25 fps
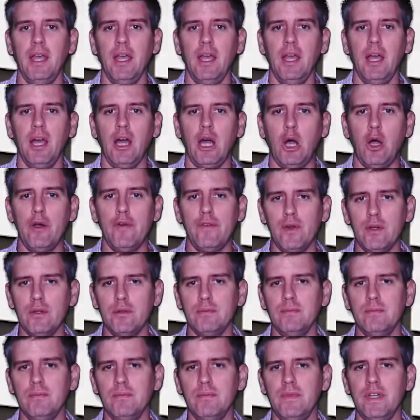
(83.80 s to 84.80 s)

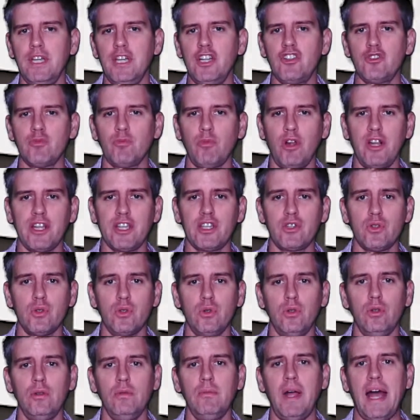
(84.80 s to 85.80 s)
However, each
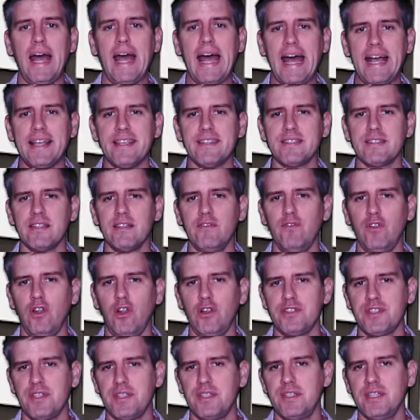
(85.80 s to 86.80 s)
molecule has a
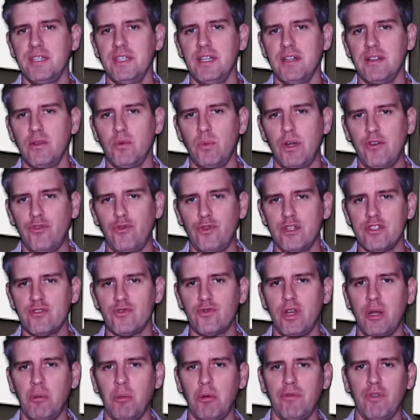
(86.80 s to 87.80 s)
velocity in the reference
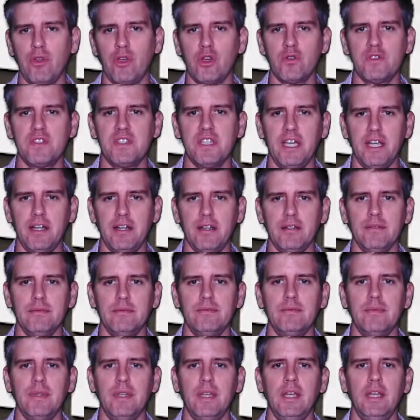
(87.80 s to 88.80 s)
frame of the container.
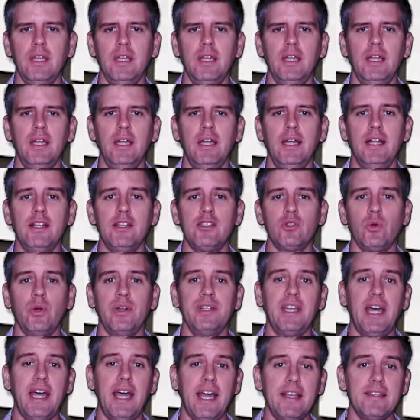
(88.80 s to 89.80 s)
And so it
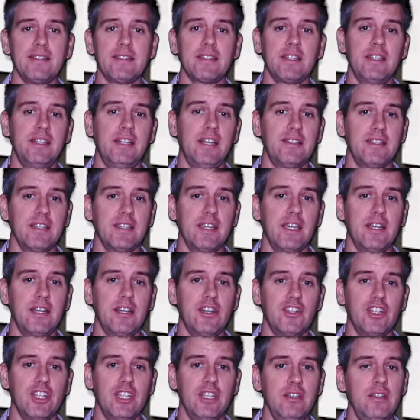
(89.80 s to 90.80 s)
has kinetic
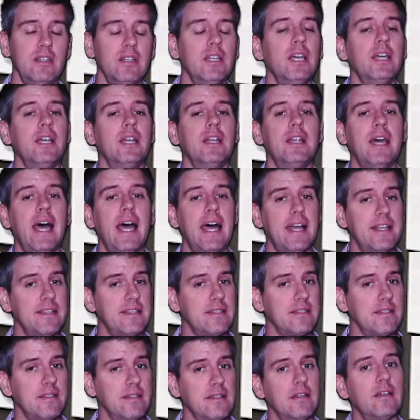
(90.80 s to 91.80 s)
energy and it
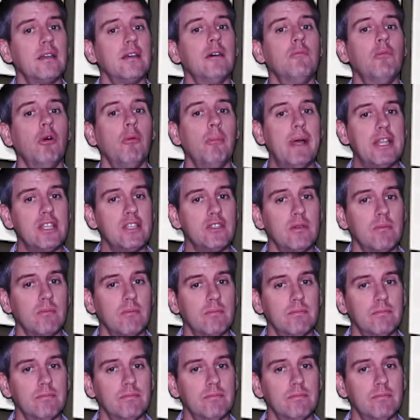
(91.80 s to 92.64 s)
has momentum.